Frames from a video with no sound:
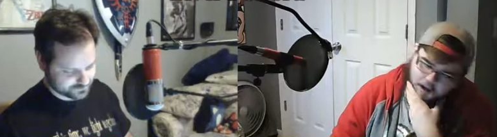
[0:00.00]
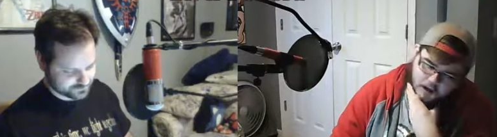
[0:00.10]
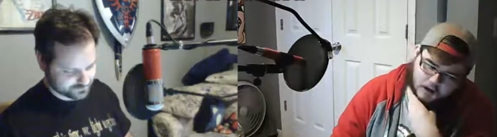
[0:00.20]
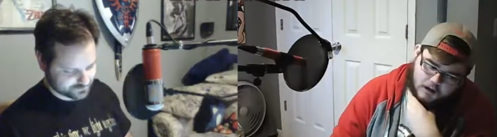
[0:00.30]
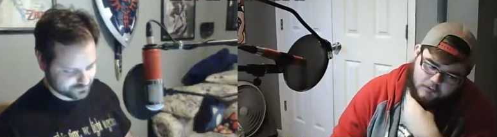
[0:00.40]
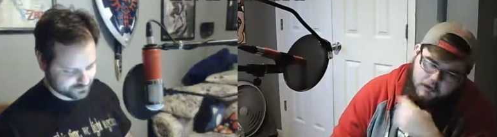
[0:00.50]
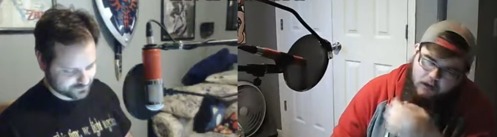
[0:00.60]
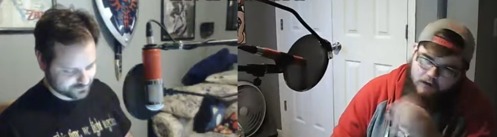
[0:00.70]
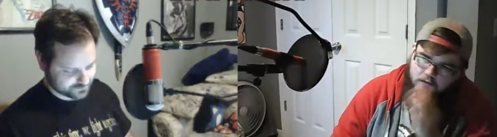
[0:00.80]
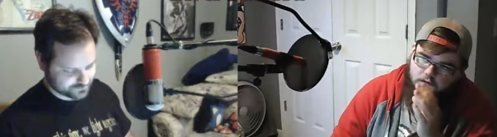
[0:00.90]
Speaker 1: I'm
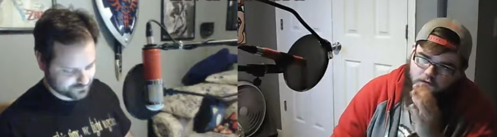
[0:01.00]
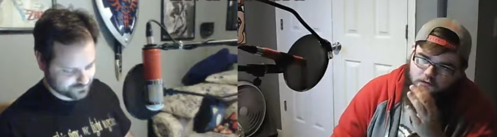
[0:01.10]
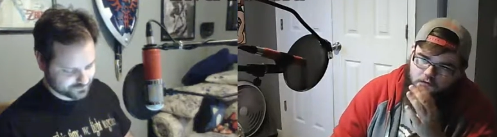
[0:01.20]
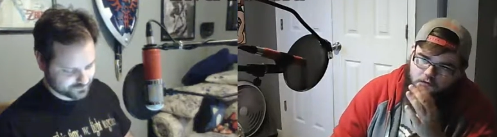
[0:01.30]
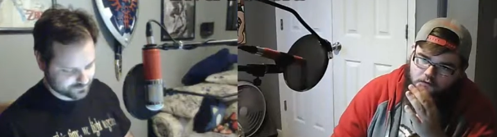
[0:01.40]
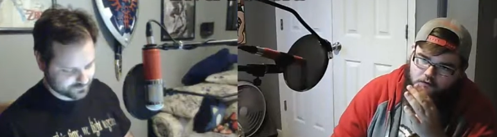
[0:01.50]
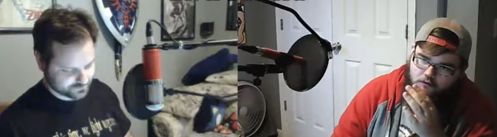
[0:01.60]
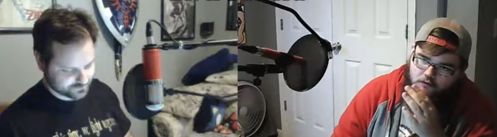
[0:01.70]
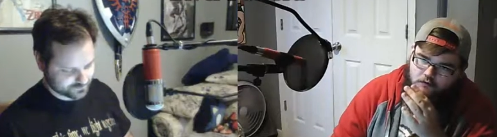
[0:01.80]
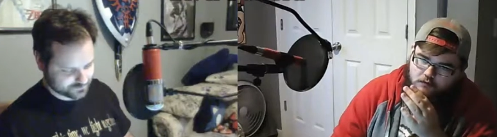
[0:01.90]
not
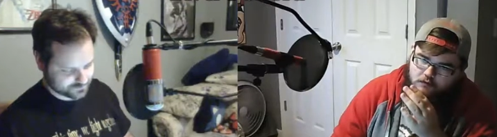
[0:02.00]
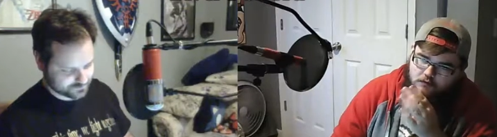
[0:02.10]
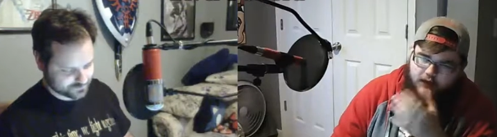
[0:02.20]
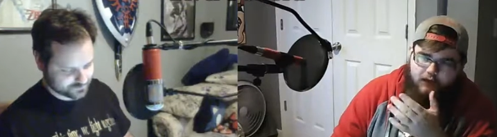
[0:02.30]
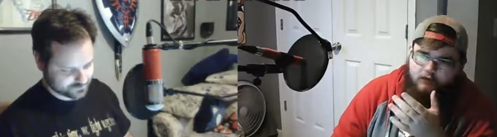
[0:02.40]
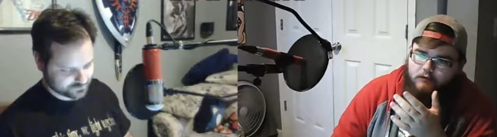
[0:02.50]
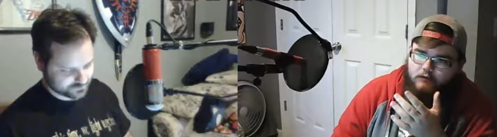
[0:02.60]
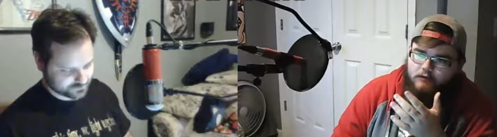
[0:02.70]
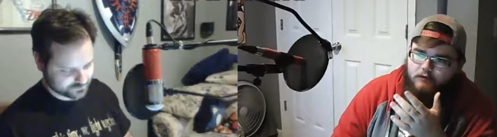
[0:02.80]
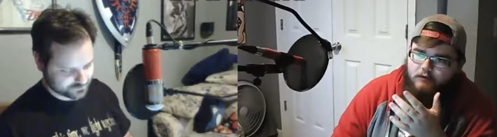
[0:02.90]
like
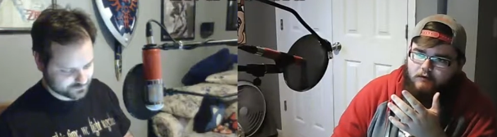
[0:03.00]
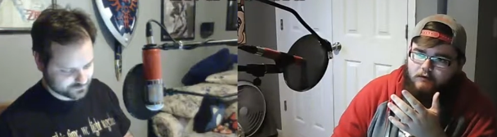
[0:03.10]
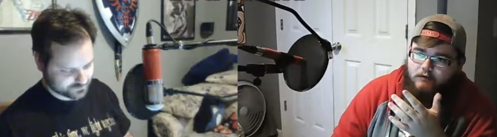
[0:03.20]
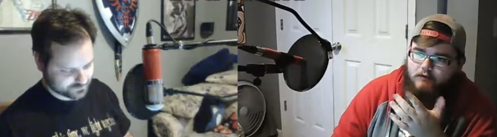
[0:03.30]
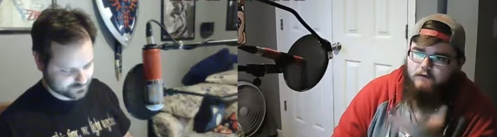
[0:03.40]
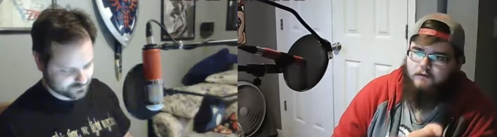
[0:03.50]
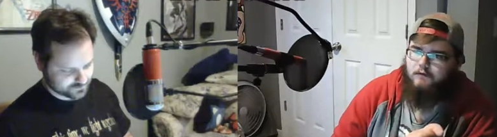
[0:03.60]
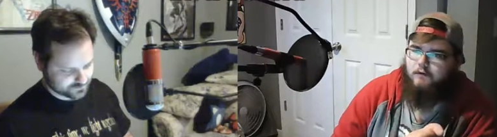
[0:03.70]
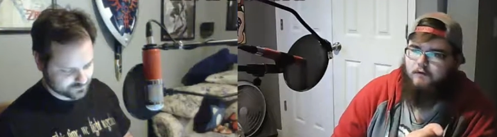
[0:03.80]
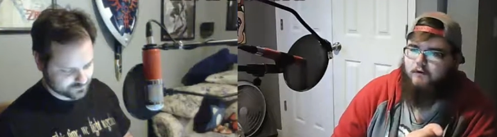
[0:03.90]

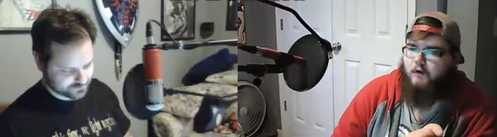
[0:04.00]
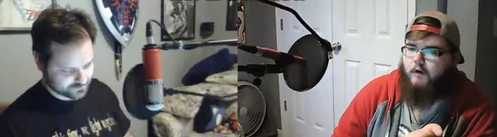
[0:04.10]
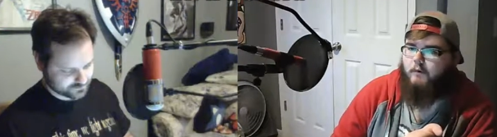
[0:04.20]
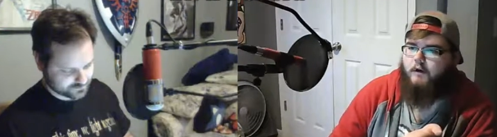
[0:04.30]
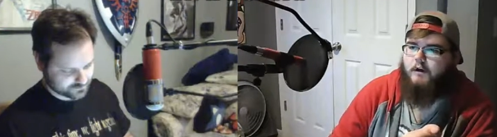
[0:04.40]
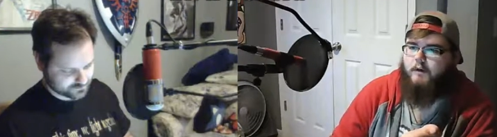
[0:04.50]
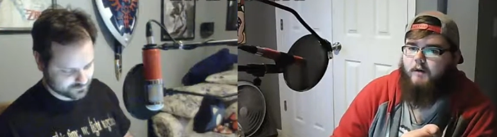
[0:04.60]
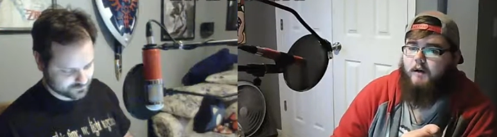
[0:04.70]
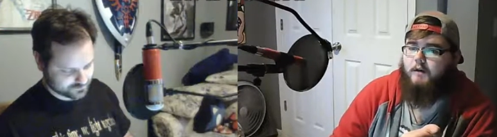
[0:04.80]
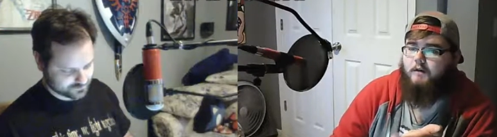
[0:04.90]
throwing a party
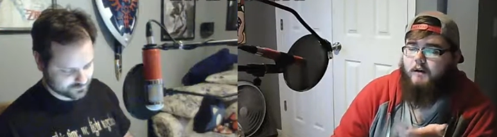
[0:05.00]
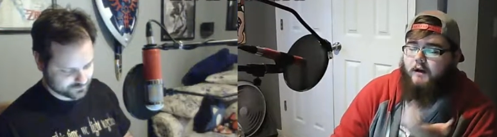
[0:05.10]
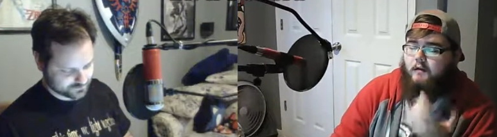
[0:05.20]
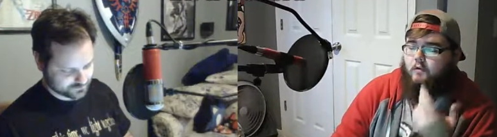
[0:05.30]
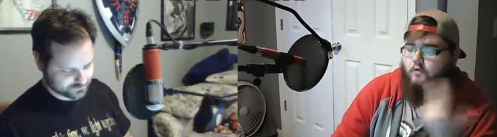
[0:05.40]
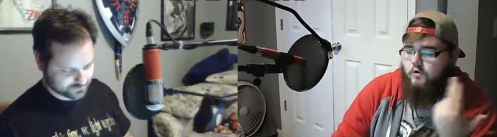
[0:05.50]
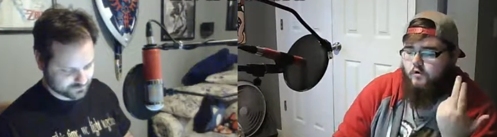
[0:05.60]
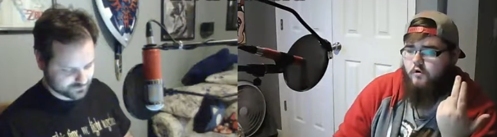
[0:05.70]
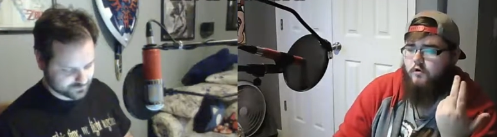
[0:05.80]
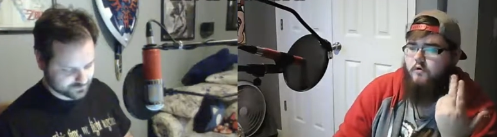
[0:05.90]
about it and like,
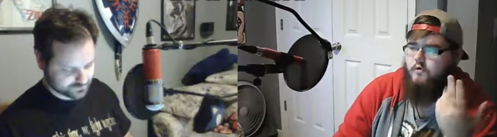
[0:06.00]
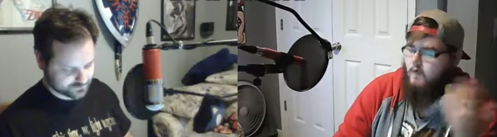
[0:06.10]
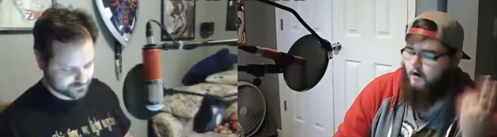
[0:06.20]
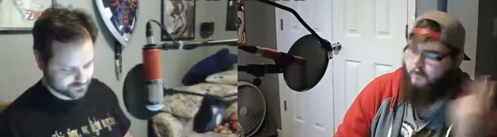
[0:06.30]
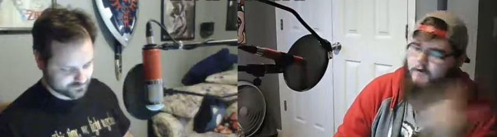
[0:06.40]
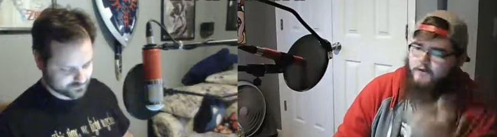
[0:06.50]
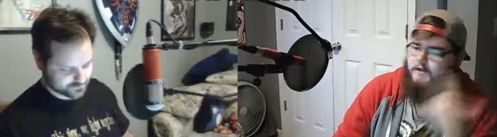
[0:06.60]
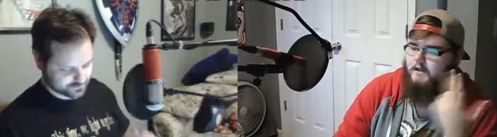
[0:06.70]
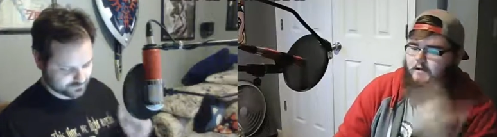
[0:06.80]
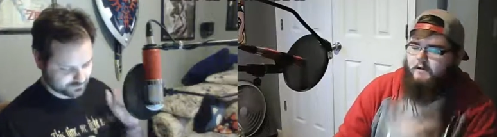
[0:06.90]
woo, all you
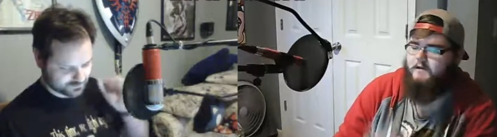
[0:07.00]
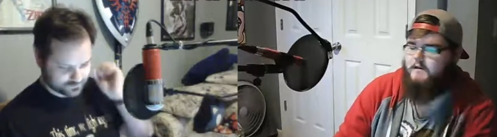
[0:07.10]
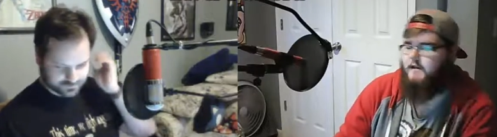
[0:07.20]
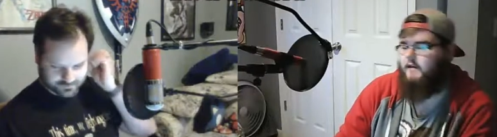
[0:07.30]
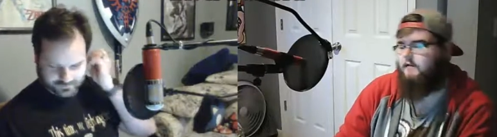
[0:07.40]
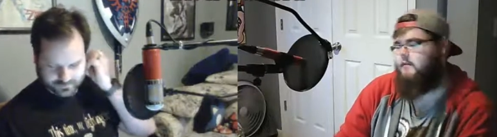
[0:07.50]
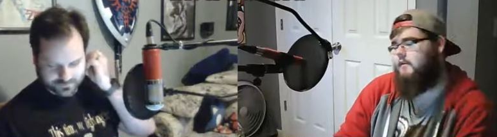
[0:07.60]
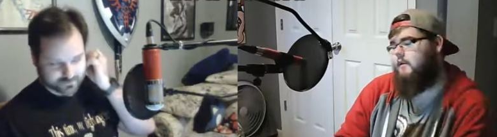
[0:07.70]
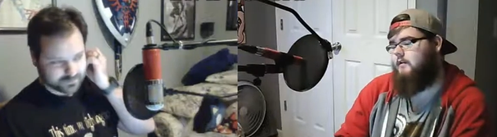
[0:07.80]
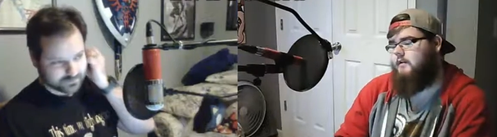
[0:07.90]
cheaters, like
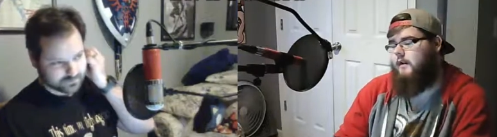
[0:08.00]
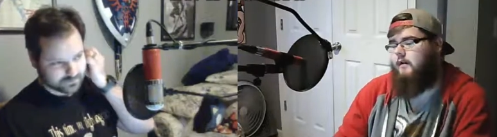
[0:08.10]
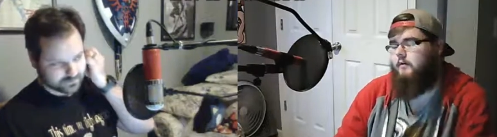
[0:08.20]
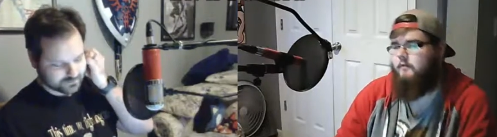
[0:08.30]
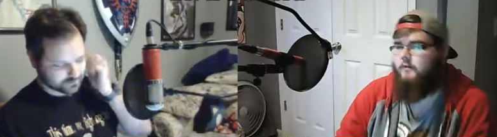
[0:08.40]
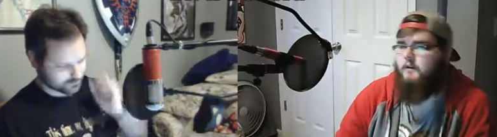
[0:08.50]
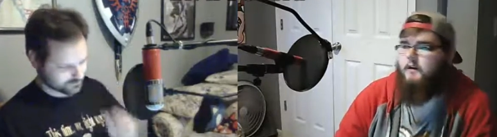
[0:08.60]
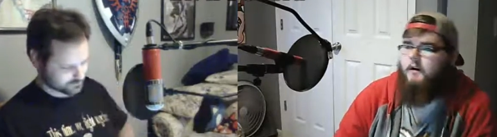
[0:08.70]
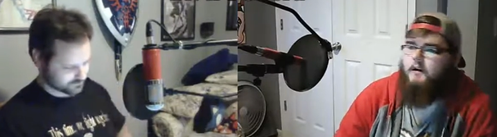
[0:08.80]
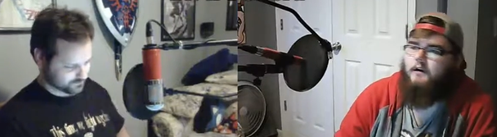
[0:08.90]
getting out.
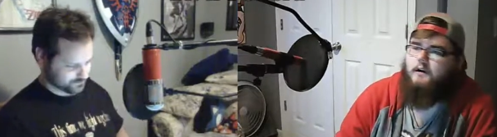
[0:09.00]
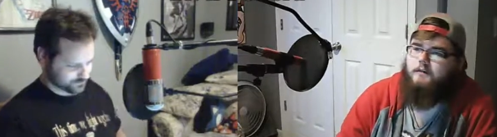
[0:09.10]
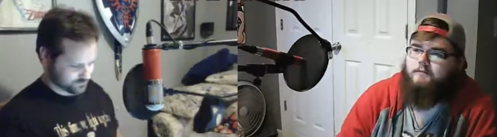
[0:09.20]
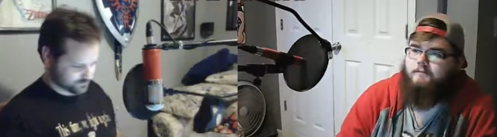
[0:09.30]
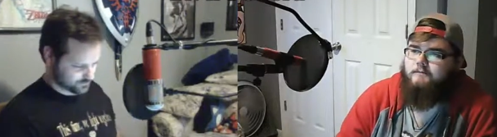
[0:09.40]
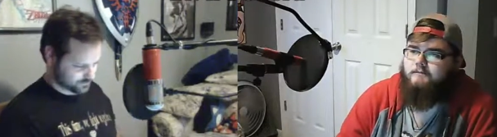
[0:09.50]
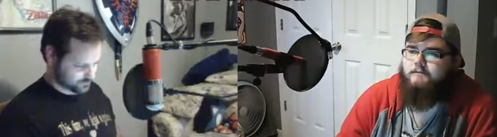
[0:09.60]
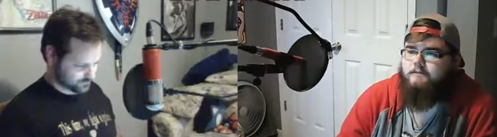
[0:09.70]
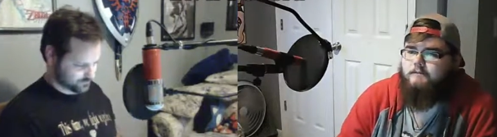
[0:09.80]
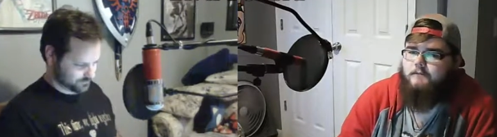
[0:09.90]

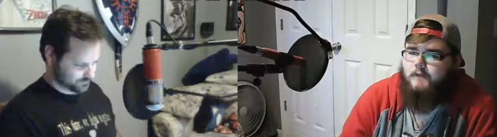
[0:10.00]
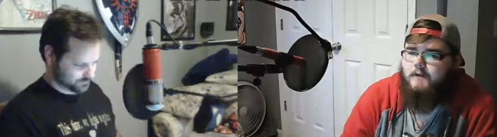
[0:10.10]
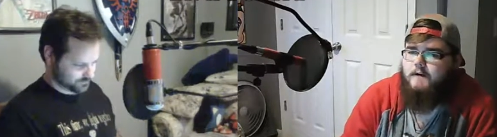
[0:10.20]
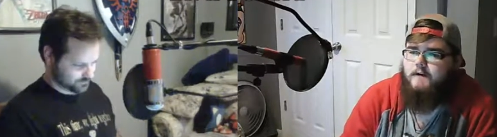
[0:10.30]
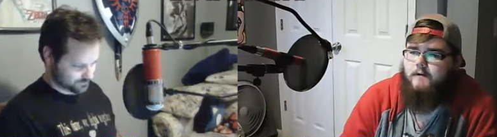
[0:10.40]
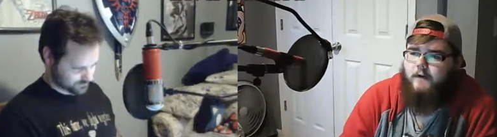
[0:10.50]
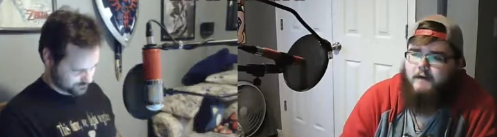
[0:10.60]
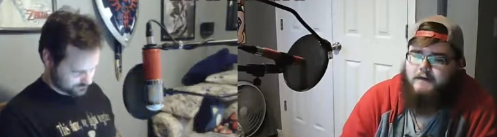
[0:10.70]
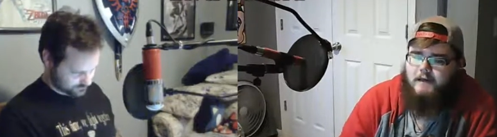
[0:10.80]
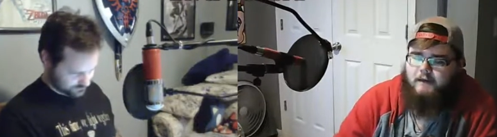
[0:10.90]
Mm-mm, Nintendo ain't gonna
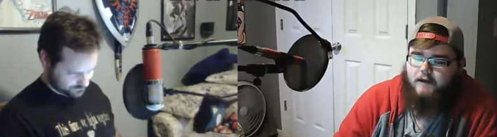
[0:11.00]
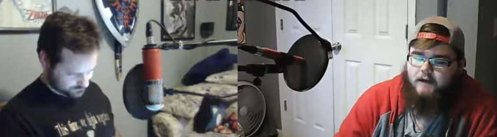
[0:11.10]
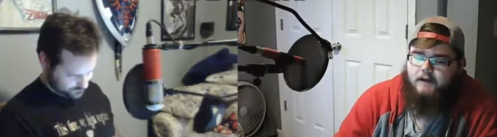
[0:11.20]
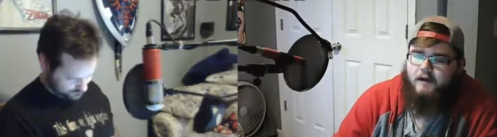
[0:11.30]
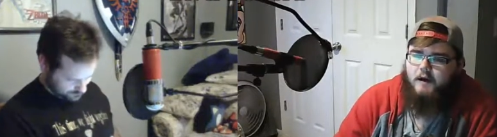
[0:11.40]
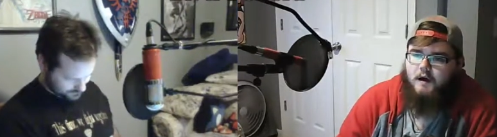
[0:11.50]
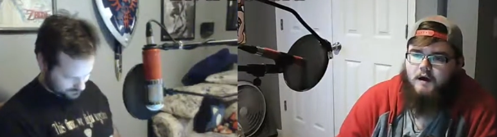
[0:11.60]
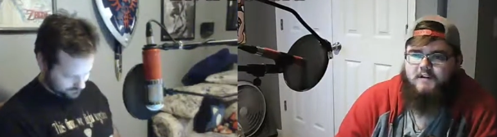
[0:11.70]
take that. At the